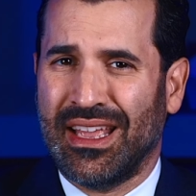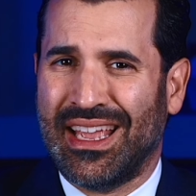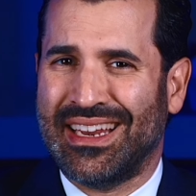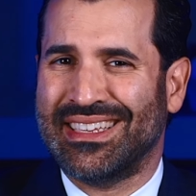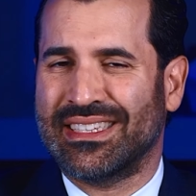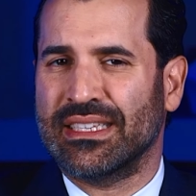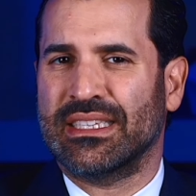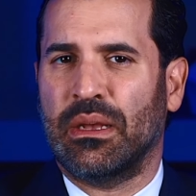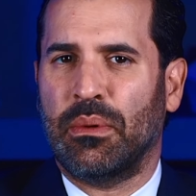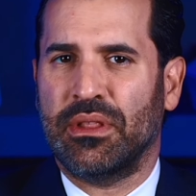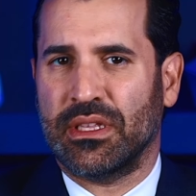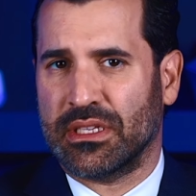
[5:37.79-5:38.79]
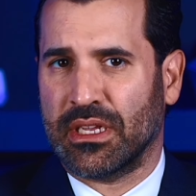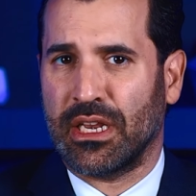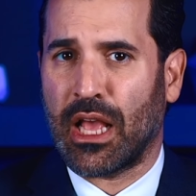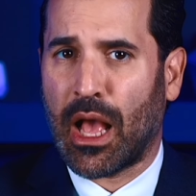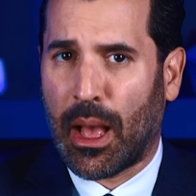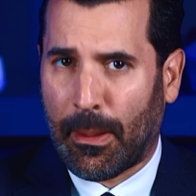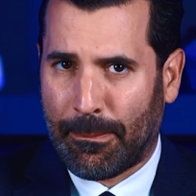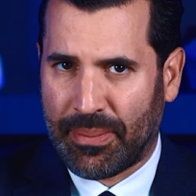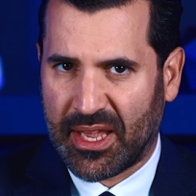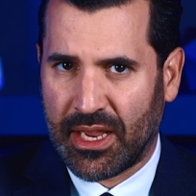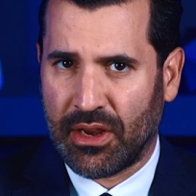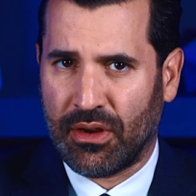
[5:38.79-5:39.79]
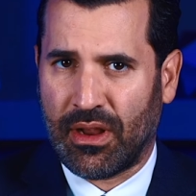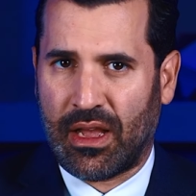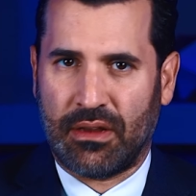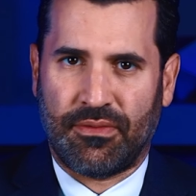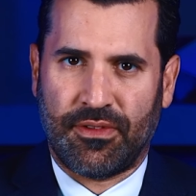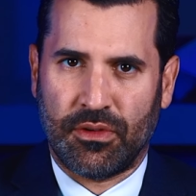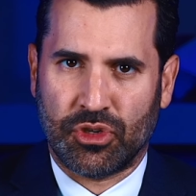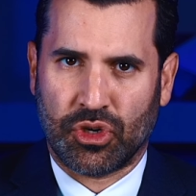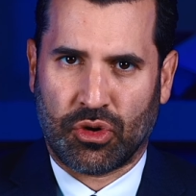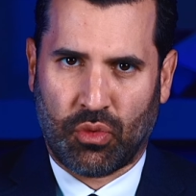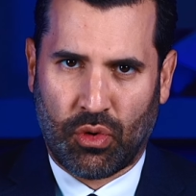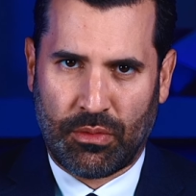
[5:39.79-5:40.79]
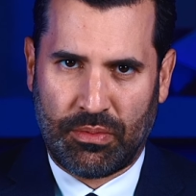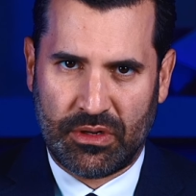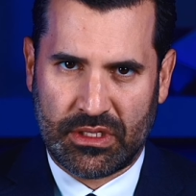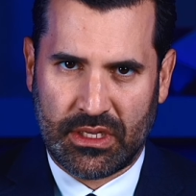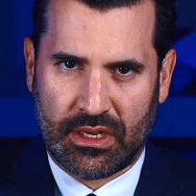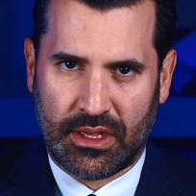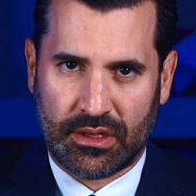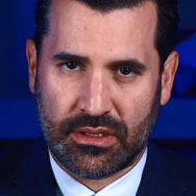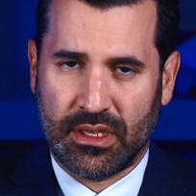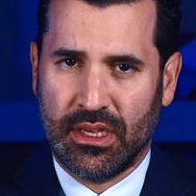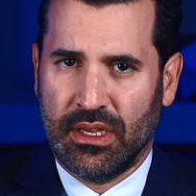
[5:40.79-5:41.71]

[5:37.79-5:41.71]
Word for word: And is this someone that's going to appear at future court proceedings?